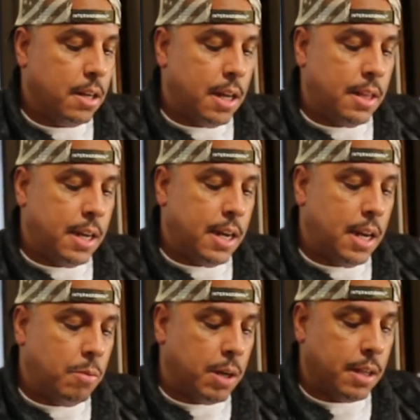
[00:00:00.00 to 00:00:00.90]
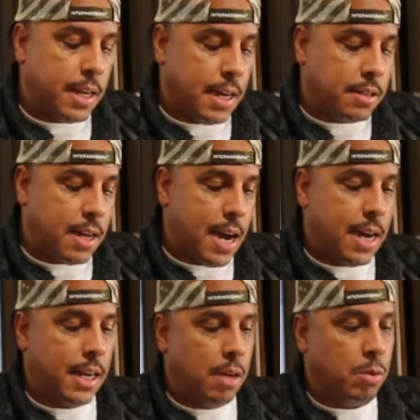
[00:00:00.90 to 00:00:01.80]
And then he would get that
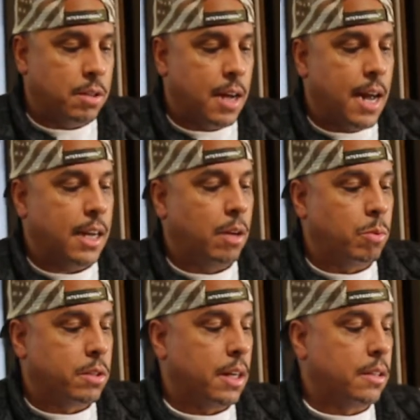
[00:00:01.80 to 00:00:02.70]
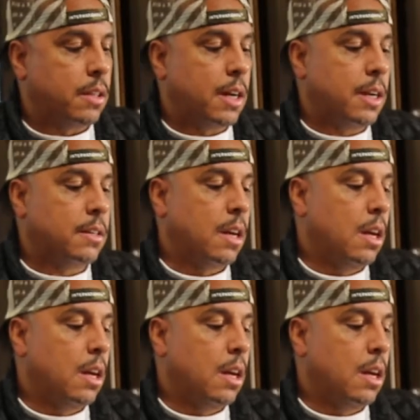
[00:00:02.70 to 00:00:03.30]
signed, he would sign it, he would send it to us.